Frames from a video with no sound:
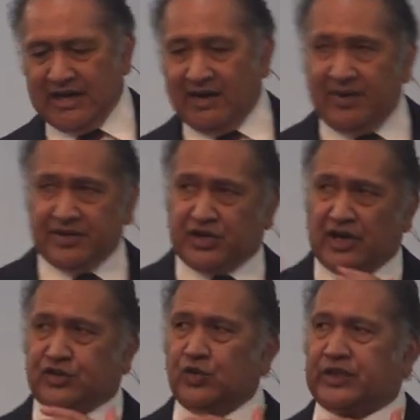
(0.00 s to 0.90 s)
I want to share
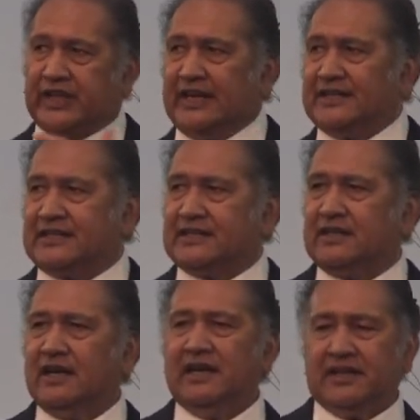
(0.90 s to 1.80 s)
two things
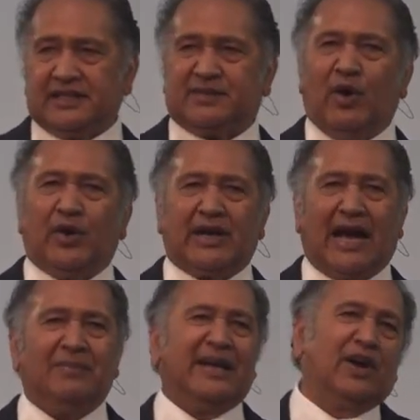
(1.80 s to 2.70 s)
this morning.
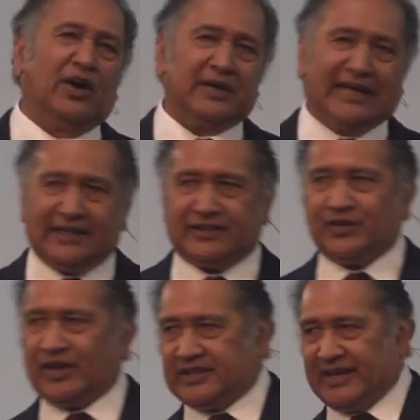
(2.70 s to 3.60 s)
I may not get to
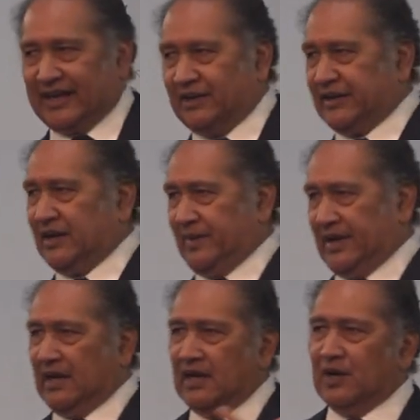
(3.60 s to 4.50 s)
the second thing, but
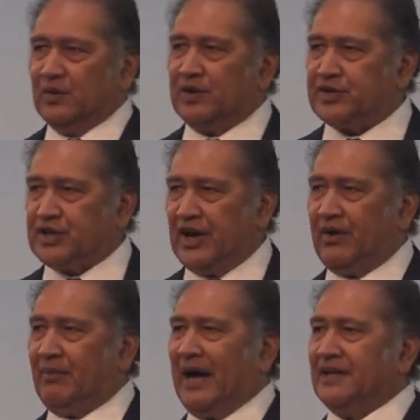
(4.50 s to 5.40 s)
uh, we'll share
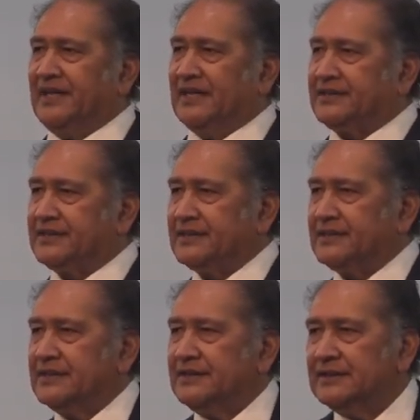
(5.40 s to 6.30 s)
about this.
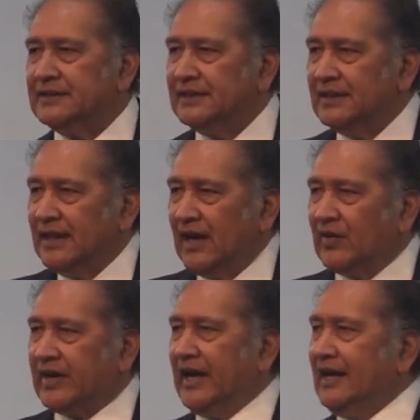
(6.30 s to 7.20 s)

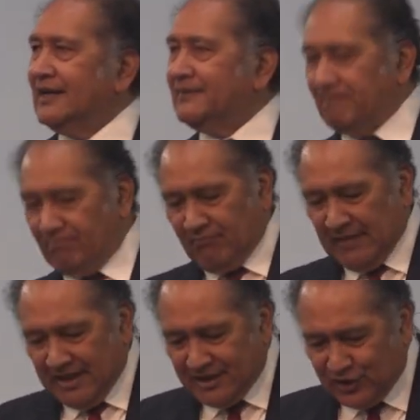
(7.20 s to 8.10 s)
Okay?
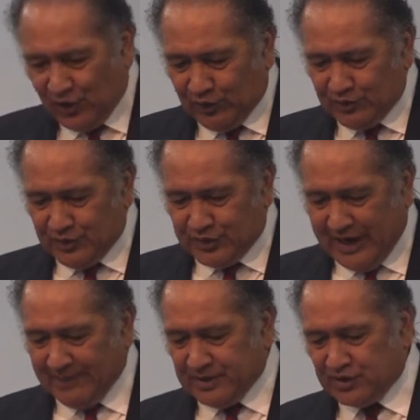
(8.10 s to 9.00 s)
So
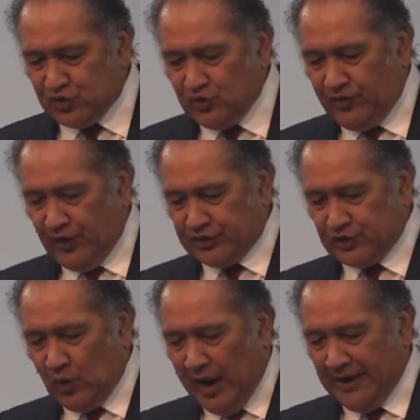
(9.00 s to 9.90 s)
chapter 2, verse
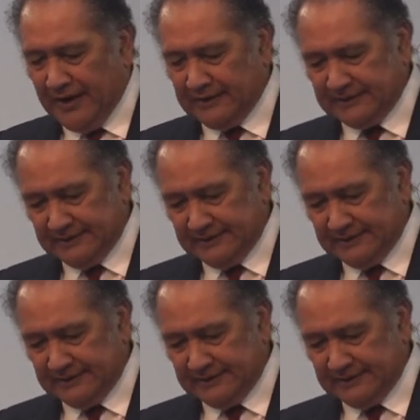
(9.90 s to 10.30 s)
1.